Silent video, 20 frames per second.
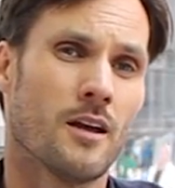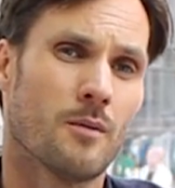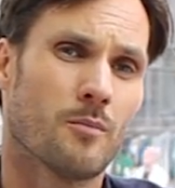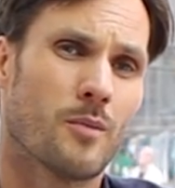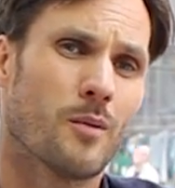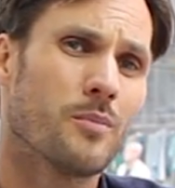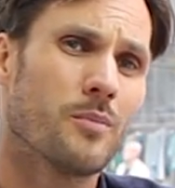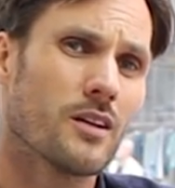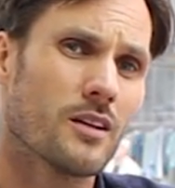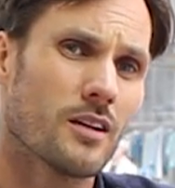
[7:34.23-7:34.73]

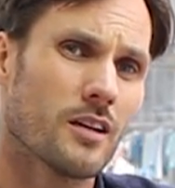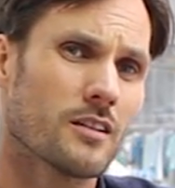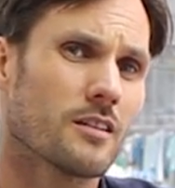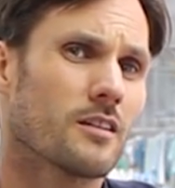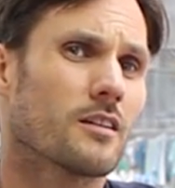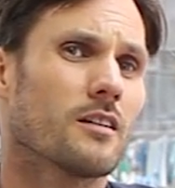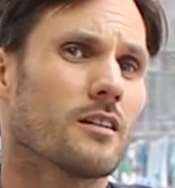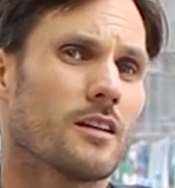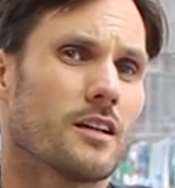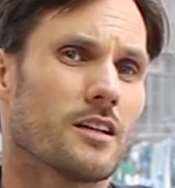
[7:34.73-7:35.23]
But because
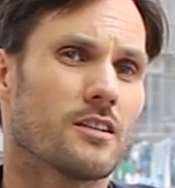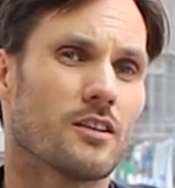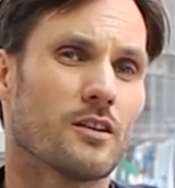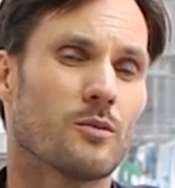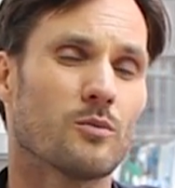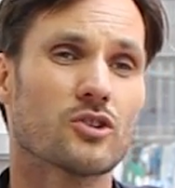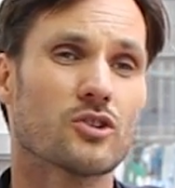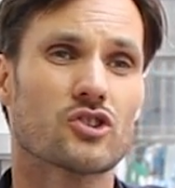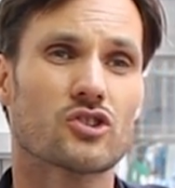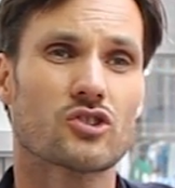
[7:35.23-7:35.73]
the
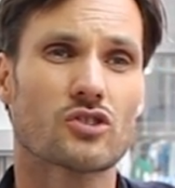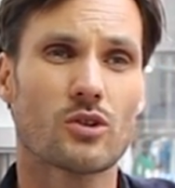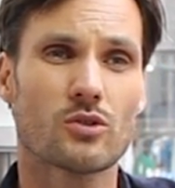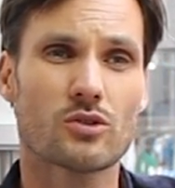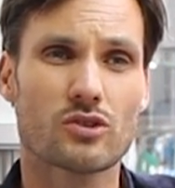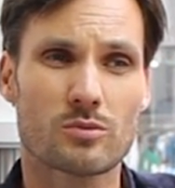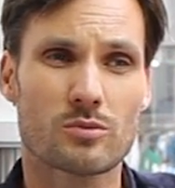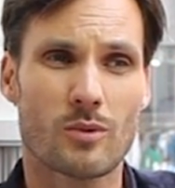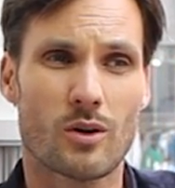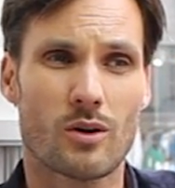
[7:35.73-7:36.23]
collection was so
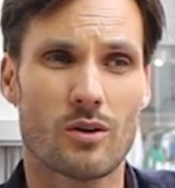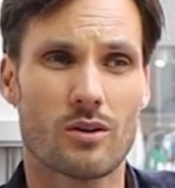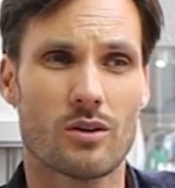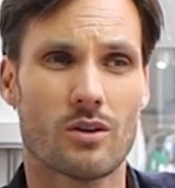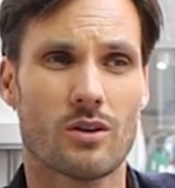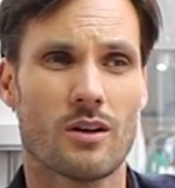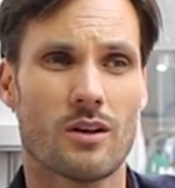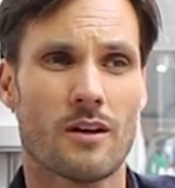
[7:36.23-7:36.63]
small,